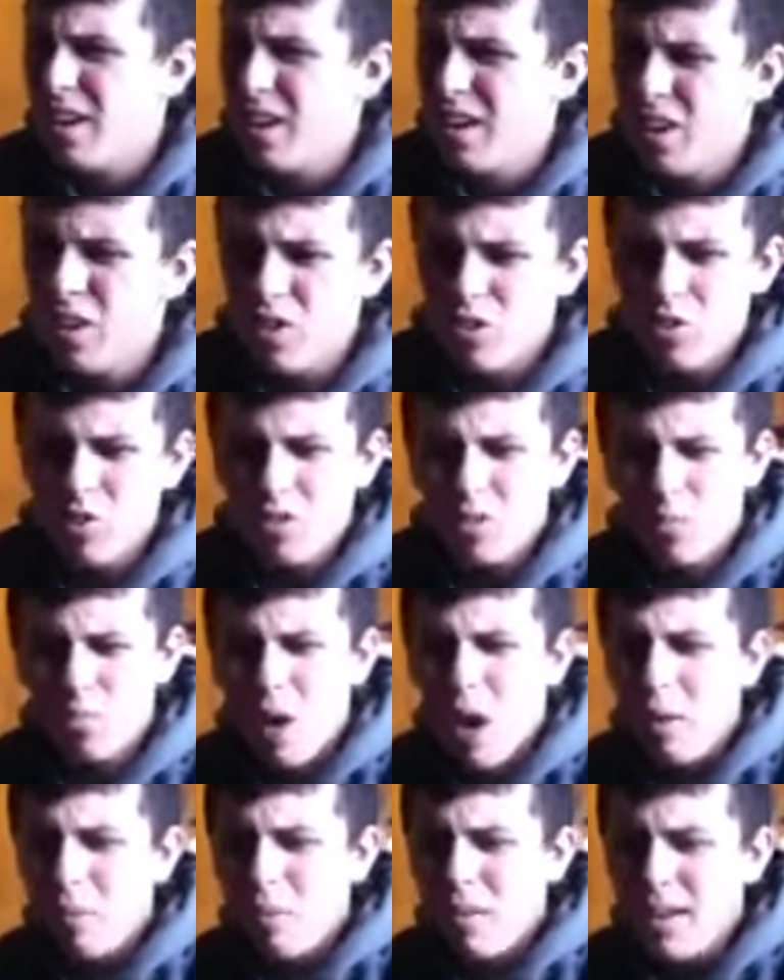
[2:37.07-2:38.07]
So he's
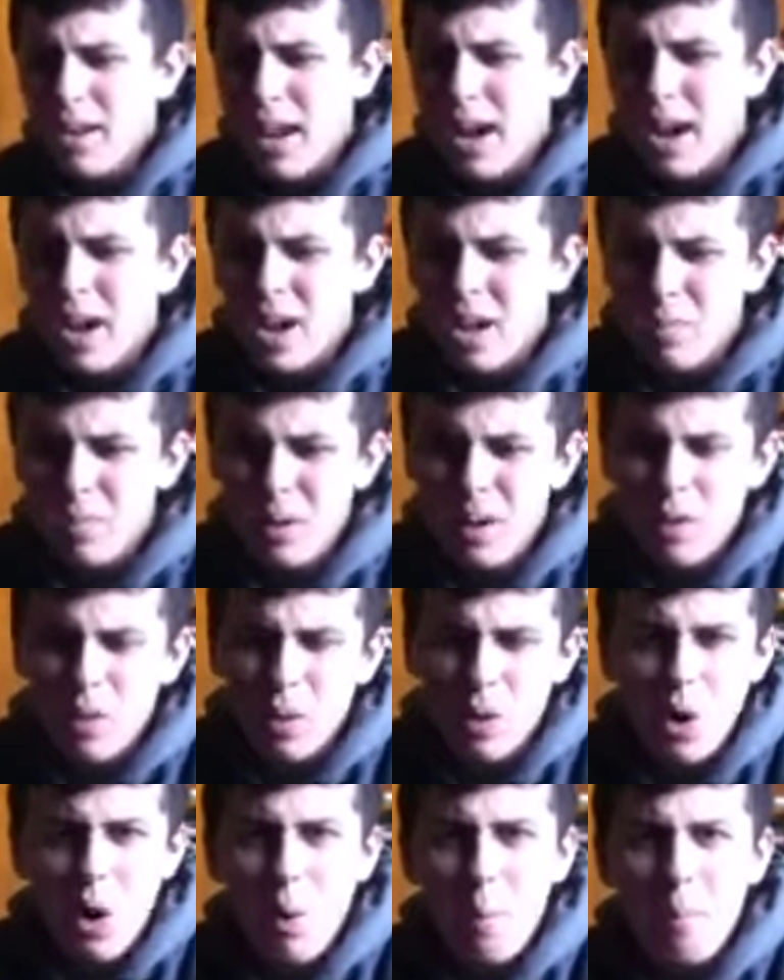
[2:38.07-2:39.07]
probably not gonna be in the
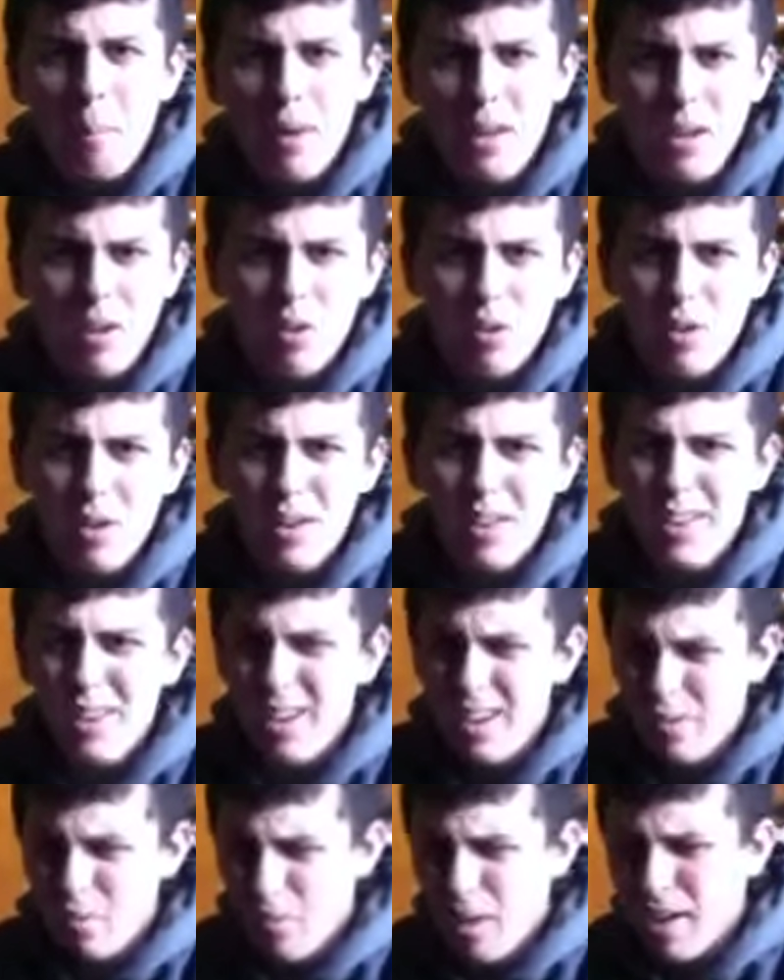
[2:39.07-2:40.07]
company or
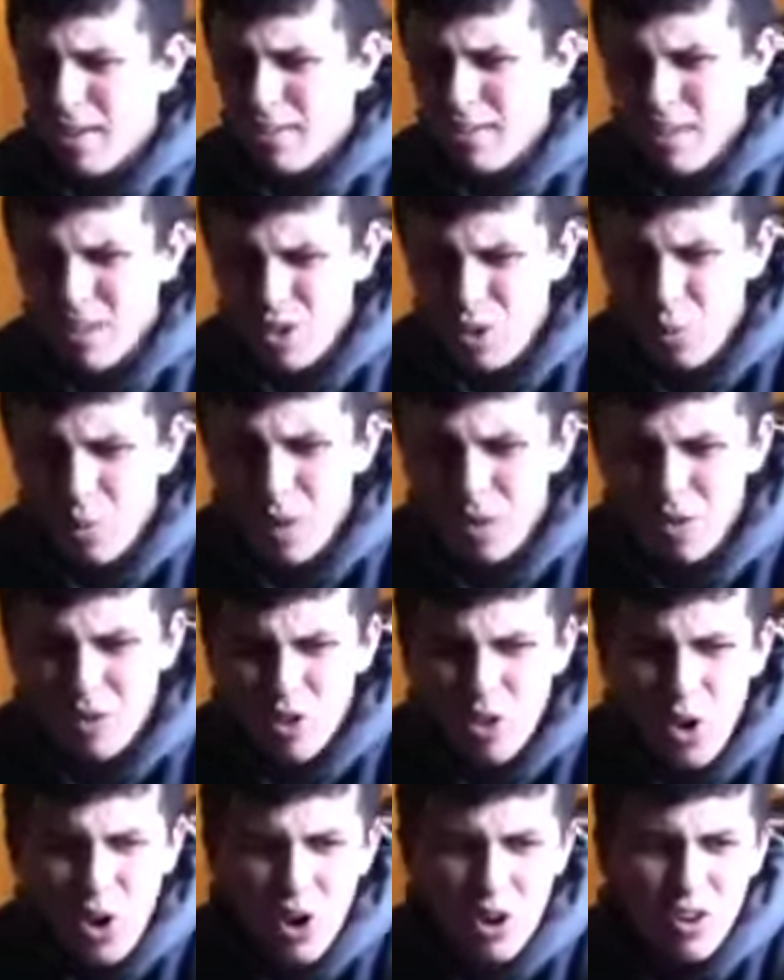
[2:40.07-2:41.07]
in wrestling too much
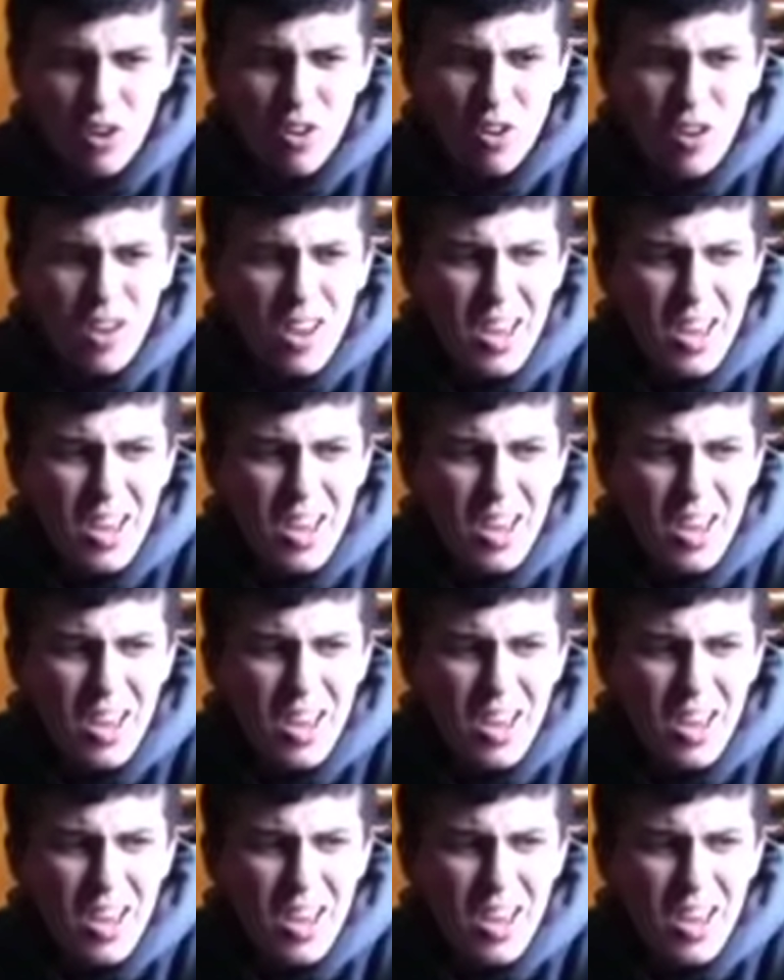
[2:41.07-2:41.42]
longer.